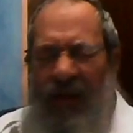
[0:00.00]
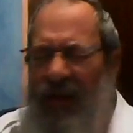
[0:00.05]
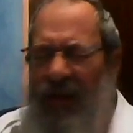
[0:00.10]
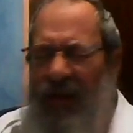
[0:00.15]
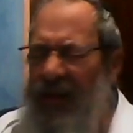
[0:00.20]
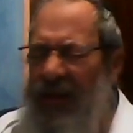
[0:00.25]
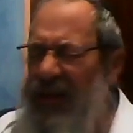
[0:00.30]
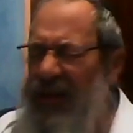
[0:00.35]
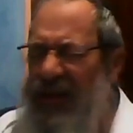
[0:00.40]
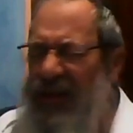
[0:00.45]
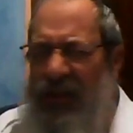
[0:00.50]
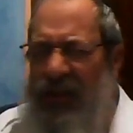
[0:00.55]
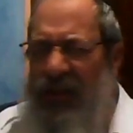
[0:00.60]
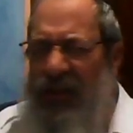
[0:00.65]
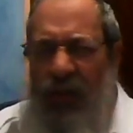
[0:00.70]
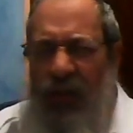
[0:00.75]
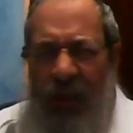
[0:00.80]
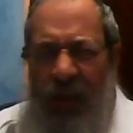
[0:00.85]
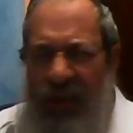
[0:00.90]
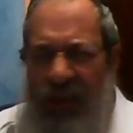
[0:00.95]
the
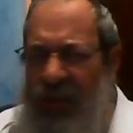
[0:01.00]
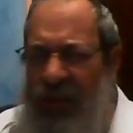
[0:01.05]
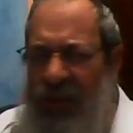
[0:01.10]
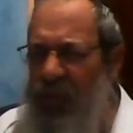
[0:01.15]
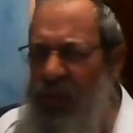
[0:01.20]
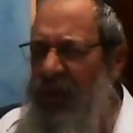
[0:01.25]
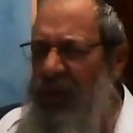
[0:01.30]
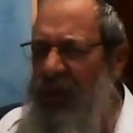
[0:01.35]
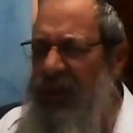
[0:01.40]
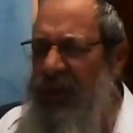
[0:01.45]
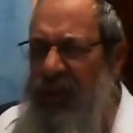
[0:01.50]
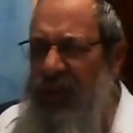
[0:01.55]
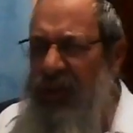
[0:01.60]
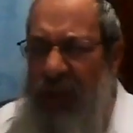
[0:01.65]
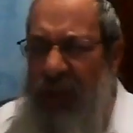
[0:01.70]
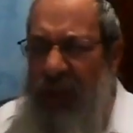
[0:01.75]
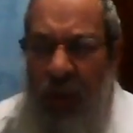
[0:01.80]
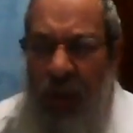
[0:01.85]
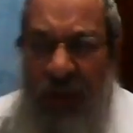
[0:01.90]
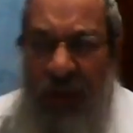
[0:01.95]
situation was
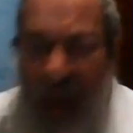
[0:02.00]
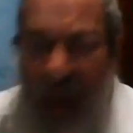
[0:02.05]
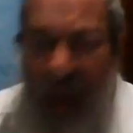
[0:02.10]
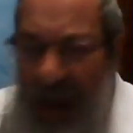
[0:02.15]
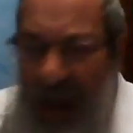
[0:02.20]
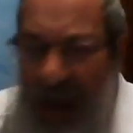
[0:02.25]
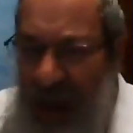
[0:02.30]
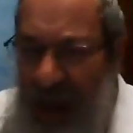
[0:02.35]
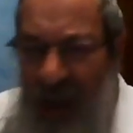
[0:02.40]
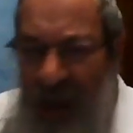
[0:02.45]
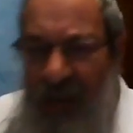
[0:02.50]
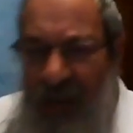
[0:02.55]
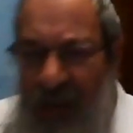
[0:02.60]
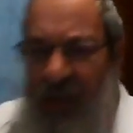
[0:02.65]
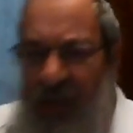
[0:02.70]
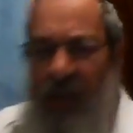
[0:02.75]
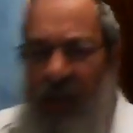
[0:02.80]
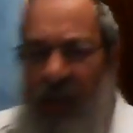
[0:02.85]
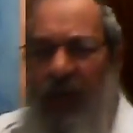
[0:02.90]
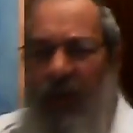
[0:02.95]
so dire.
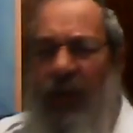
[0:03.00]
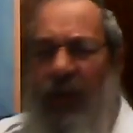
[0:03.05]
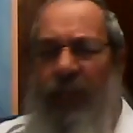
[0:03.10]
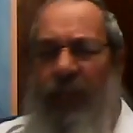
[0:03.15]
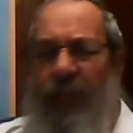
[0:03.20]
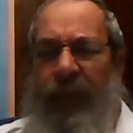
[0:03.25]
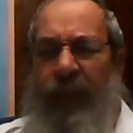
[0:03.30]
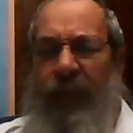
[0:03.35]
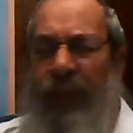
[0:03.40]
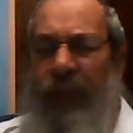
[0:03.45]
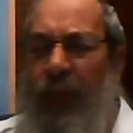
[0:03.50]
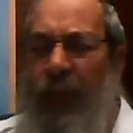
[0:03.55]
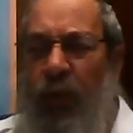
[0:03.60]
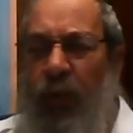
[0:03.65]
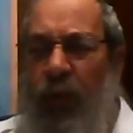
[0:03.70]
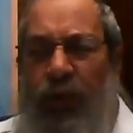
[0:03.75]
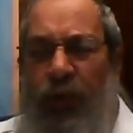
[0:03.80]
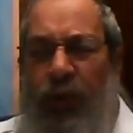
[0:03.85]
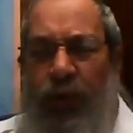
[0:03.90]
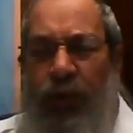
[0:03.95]
People
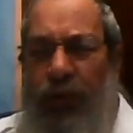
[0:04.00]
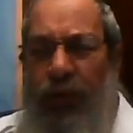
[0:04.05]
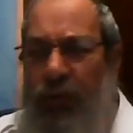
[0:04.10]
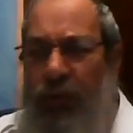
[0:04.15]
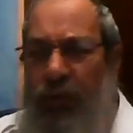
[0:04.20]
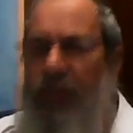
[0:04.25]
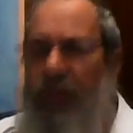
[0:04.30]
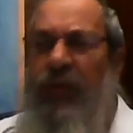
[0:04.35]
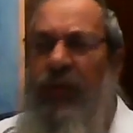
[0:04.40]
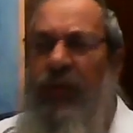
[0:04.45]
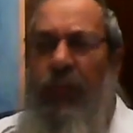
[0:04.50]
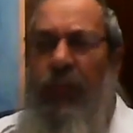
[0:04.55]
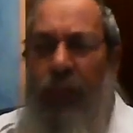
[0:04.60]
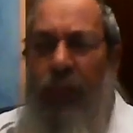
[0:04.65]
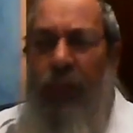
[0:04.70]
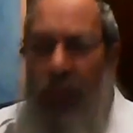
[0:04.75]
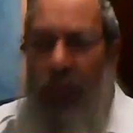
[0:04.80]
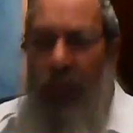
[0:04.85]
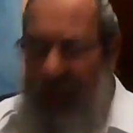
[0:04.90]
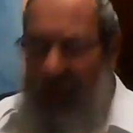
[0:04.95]
were dirt
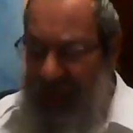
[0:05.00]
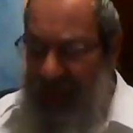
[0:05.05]
poor. They